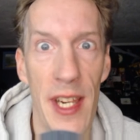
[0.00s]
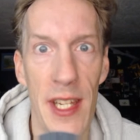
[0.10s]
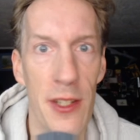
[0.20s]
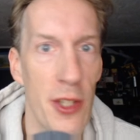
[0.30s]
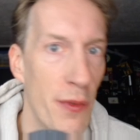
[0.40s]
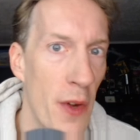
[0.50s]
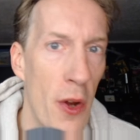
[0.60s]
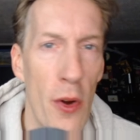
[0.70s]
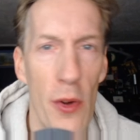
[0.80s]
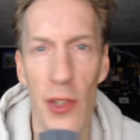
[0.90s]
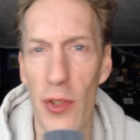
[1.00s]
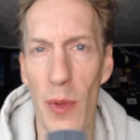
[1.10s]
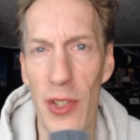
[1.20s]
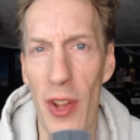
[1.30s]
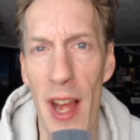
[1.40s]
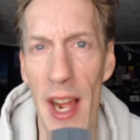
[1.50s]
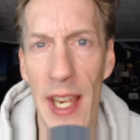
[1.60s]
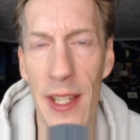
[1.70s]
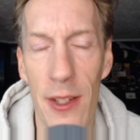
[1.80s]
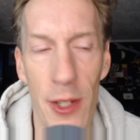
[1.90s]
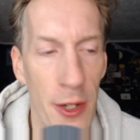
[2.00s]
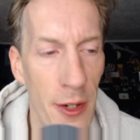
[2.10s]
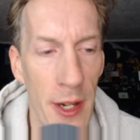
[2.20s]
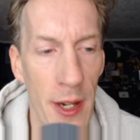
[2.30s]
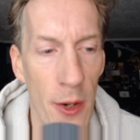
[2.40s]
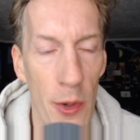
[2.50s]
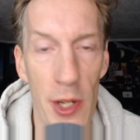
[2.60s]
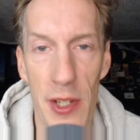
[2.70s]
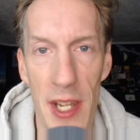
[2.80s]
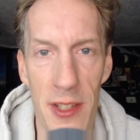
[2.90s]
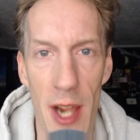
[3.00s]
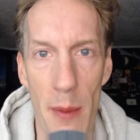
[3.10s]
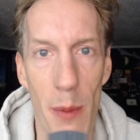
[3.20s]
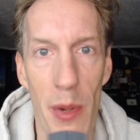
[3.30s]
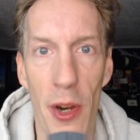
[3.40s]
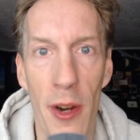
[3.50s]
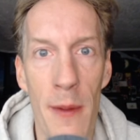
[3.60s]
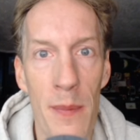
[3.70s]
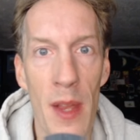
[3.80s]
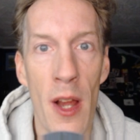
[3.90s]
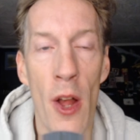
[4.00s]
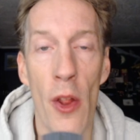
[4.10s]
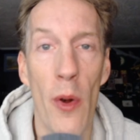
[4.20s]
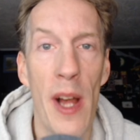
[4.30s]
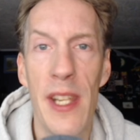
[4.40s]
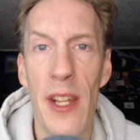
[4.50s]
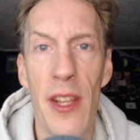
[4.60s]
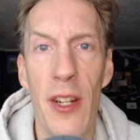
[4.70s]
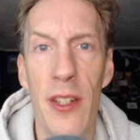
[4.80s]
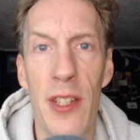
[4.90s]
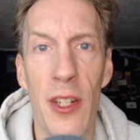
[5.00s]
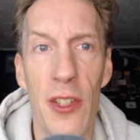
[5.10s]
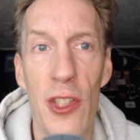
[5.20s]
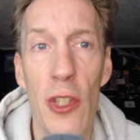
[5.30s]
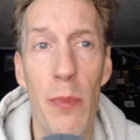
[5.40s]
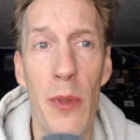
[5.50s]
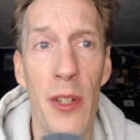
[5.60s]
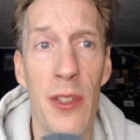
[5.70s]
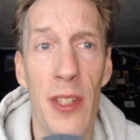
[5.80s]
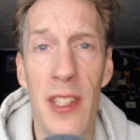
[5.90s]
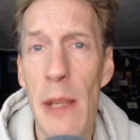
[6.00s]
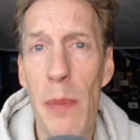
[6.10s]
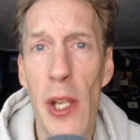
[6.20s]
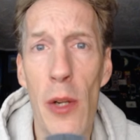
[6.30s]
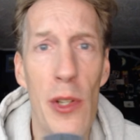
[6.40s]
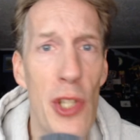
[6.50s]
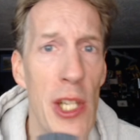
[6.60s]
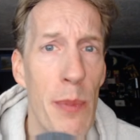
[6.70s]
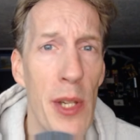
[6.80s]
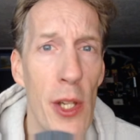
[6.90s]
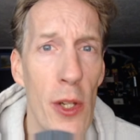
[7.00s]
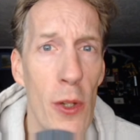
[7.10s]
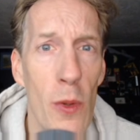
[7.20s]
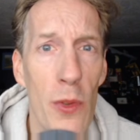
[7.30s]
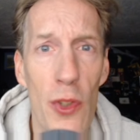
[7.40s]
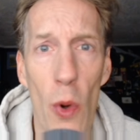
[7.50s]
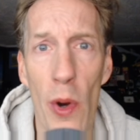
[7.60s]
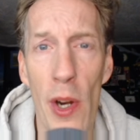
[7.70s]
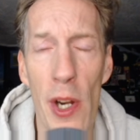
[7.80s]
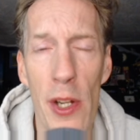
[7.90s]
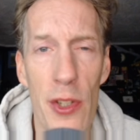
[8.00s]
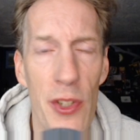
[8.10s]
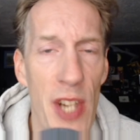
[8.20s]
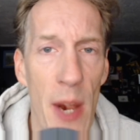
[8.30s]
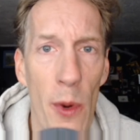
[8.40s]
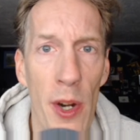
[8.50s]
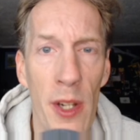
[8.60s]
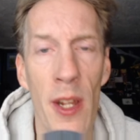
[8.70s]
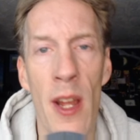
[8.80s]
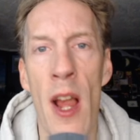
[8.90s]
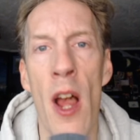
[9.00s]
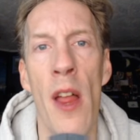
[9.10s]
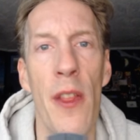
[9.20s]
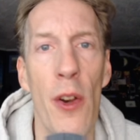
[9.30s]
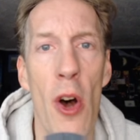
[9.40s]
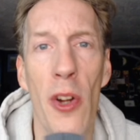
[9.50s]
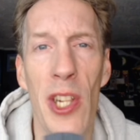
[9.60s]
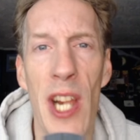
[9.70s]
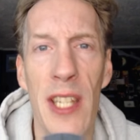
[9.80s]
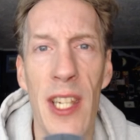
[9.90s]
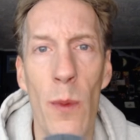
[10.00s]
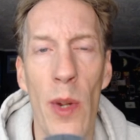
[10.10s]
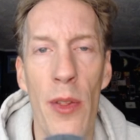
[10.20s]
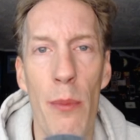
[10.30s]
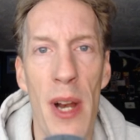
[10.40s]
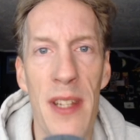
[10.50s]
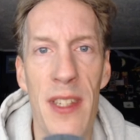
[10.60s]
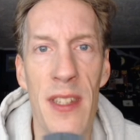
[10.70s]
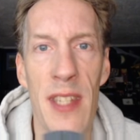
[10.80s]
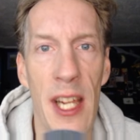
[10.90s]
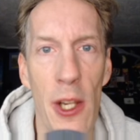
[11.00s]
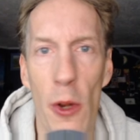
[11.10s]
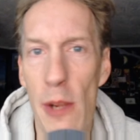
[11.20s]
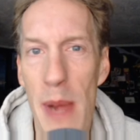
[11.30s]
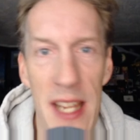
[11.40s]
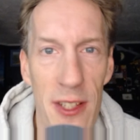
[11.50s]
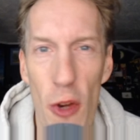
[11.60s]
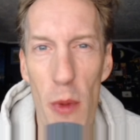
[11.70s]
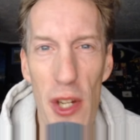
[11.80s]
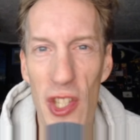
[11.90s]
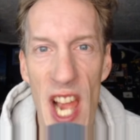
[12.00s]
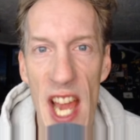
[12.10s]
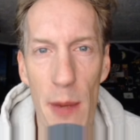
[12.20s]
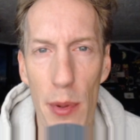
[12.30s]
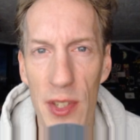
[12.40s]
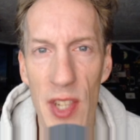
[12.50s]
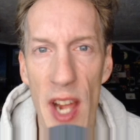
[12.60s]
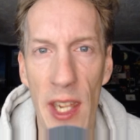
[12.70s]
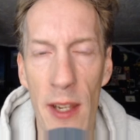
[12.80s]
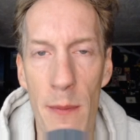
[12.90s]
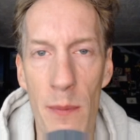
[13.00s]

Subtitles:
is, your phone, your Switch Lite, or your desktop computer. The whole idea there is there's a CPU, a GPU, storage, and network. They're all connected with buses that can only pass so much data per second.